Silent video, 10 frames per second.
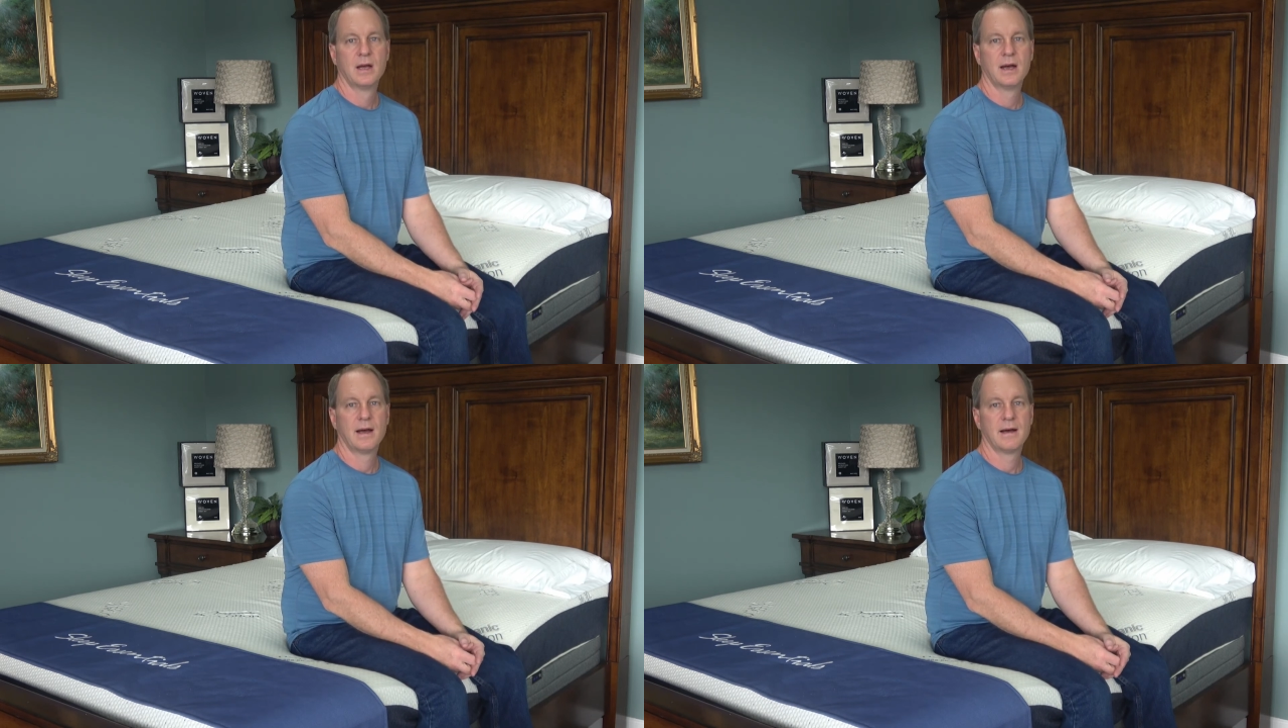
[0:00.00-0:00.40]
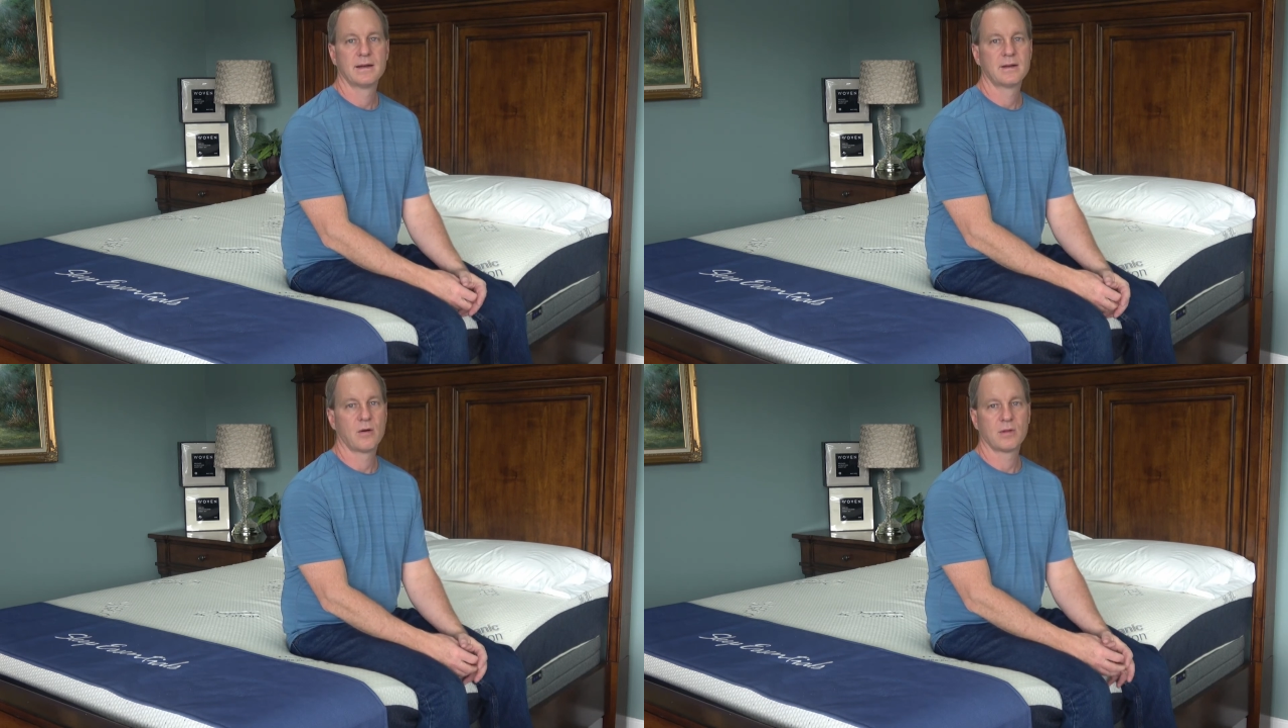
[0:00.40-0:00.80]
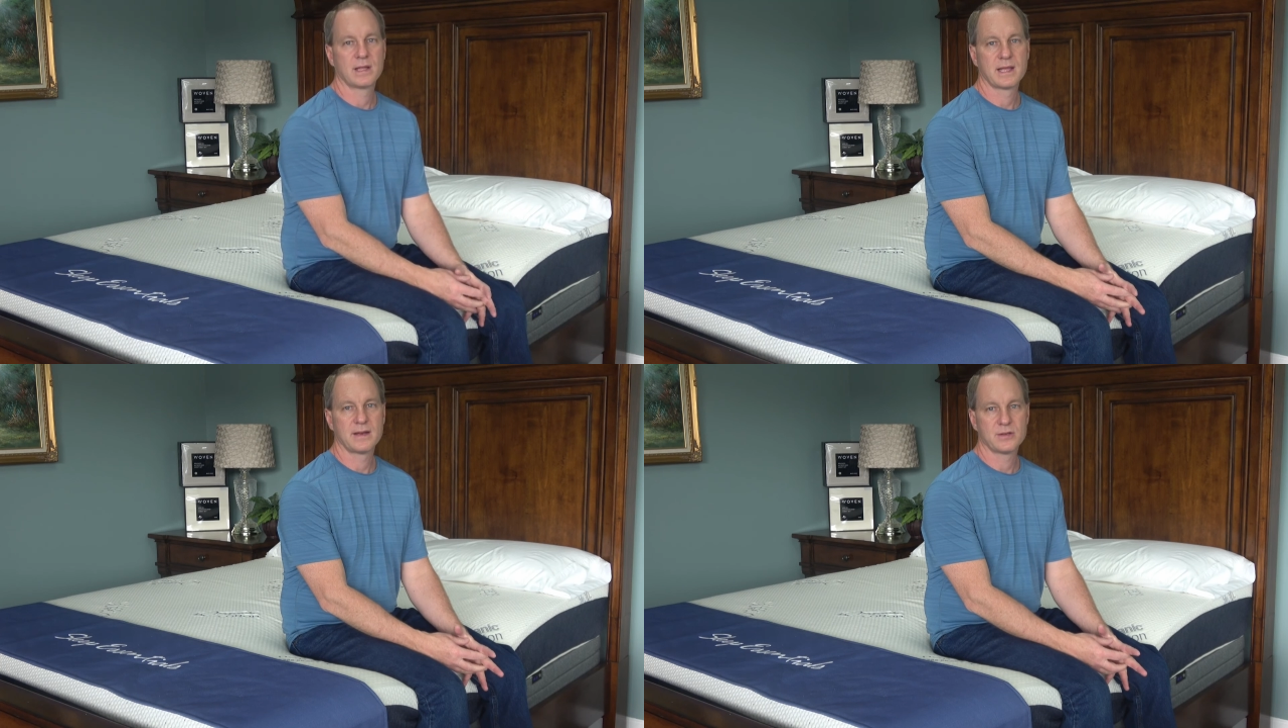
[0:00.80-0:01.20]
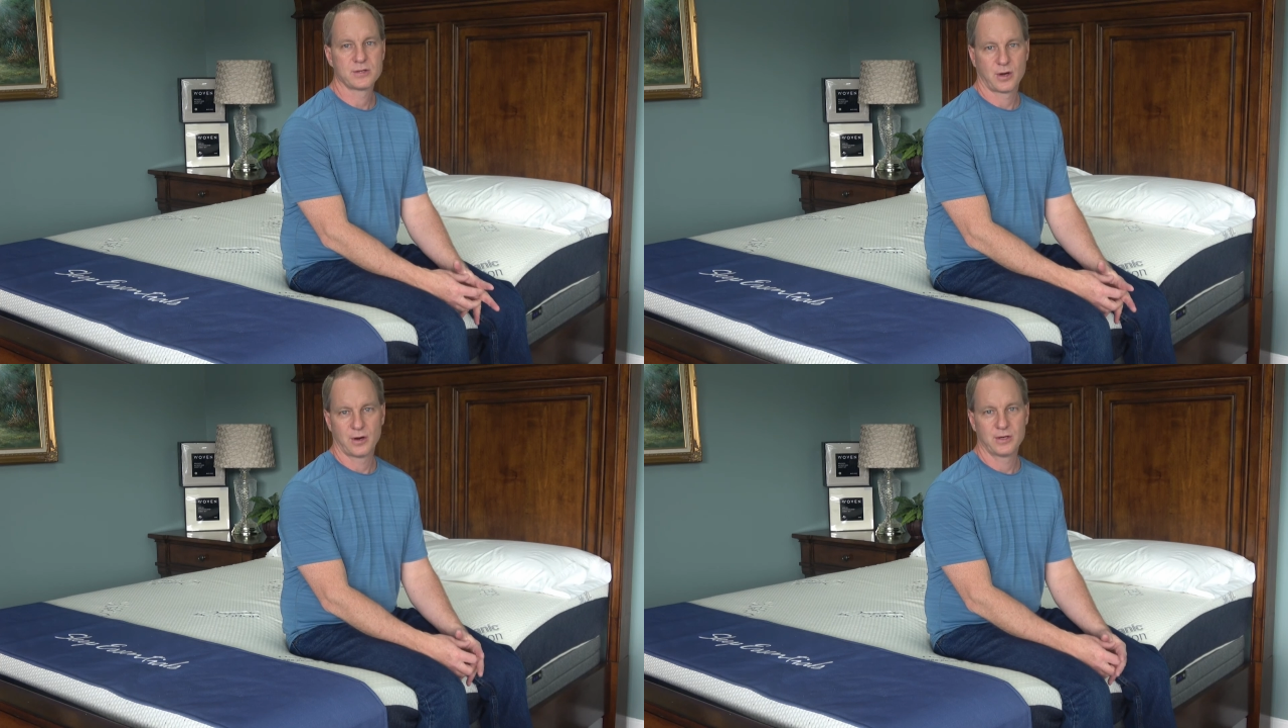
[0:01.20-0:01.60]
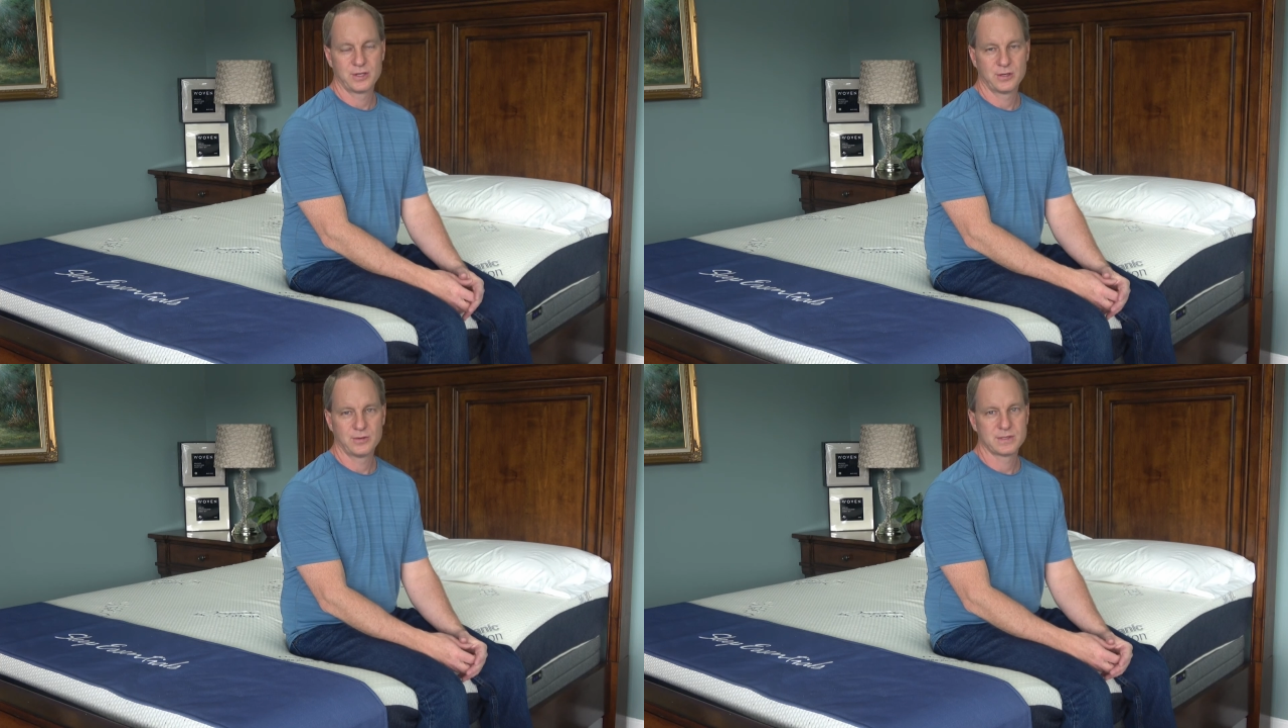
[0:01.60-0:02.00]
Don't let that
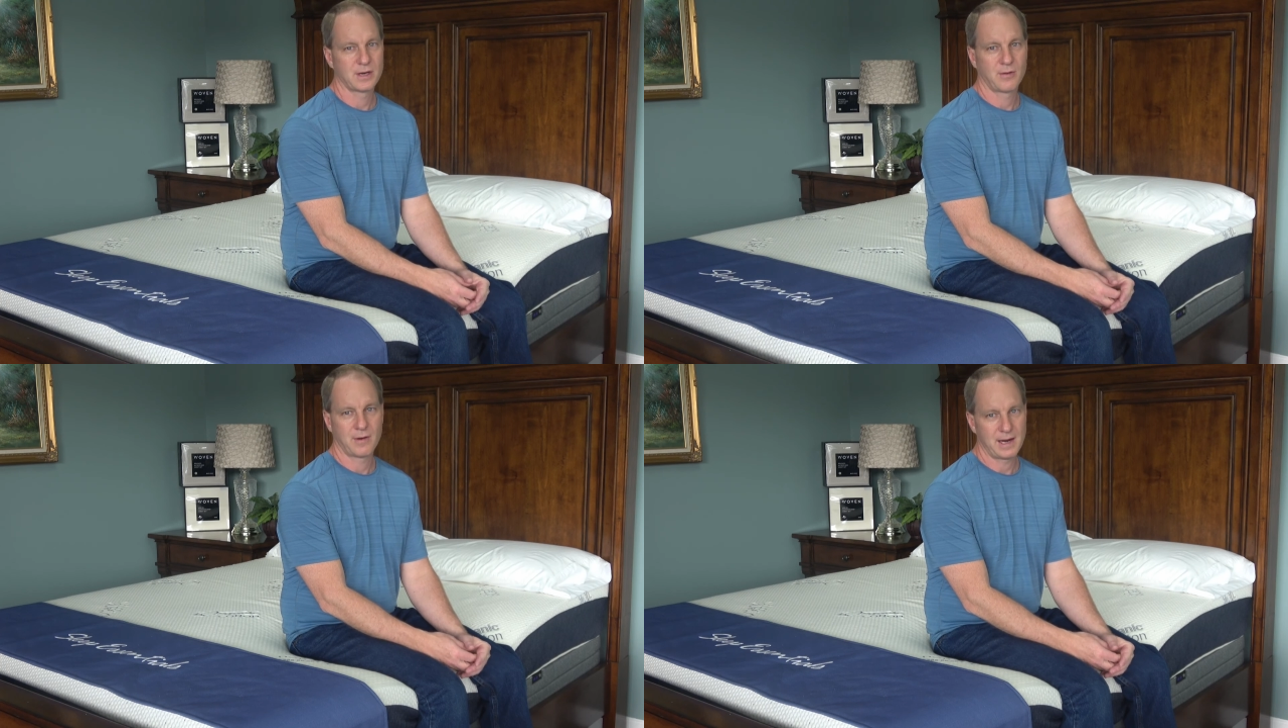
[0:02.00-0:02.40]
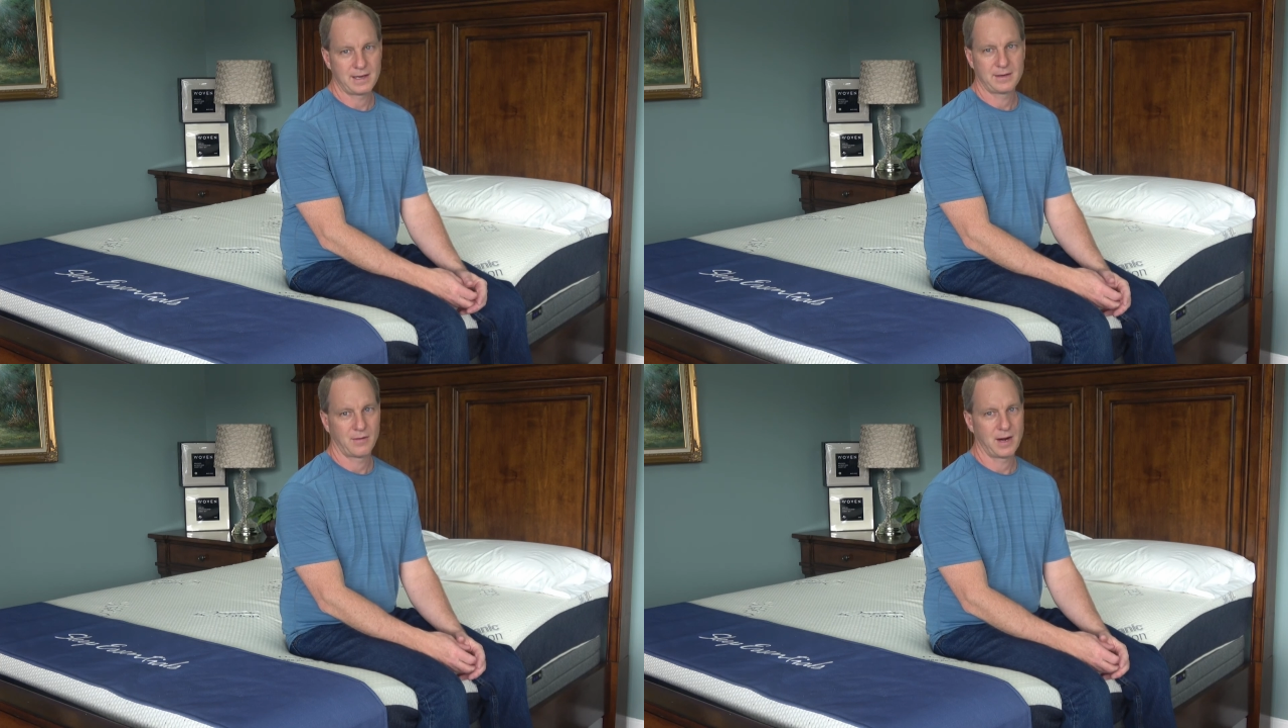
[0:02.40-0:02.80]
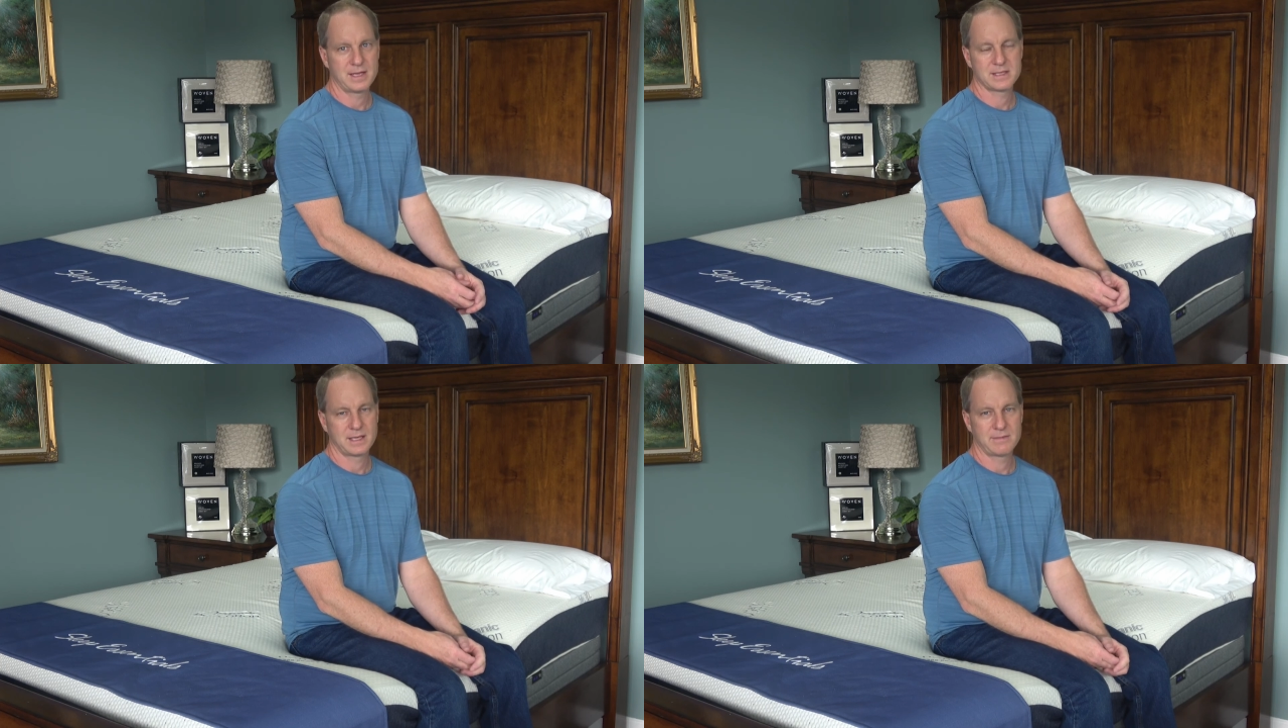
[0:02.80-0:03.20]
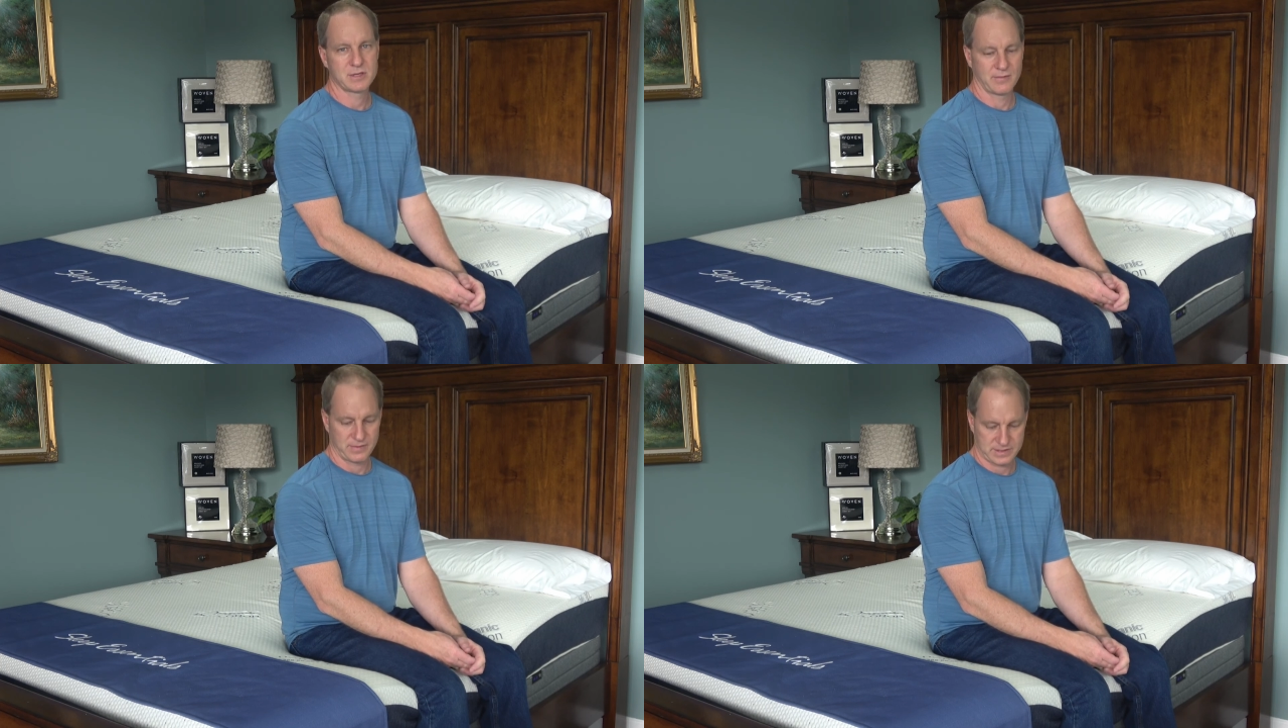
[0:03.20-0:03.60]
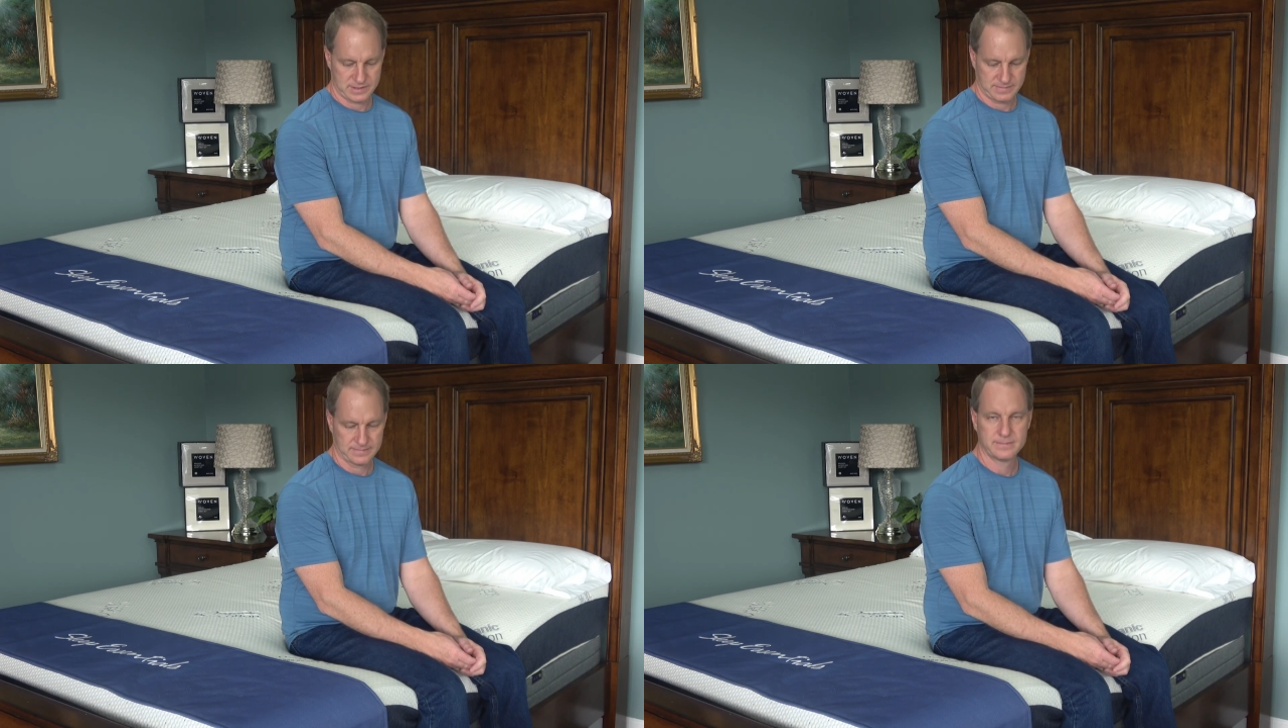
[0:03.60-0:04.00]
discourage you. It's a great, great sleep
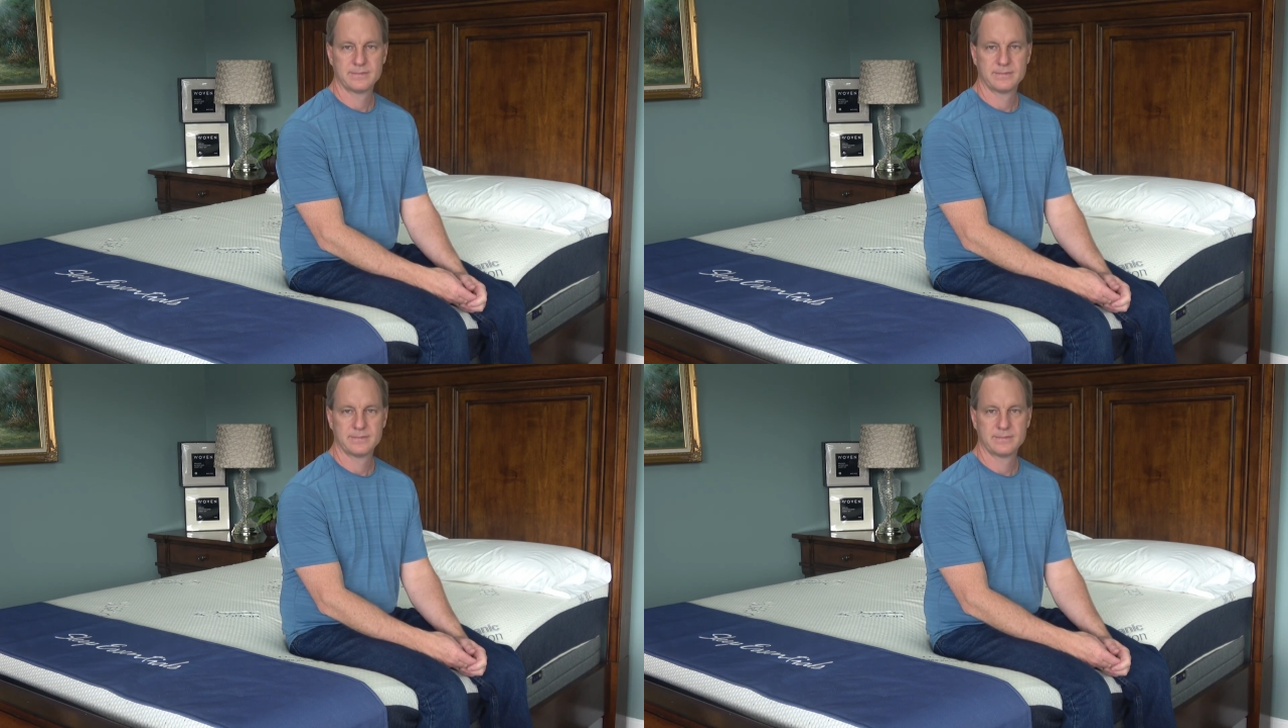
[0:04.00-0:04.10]
surface.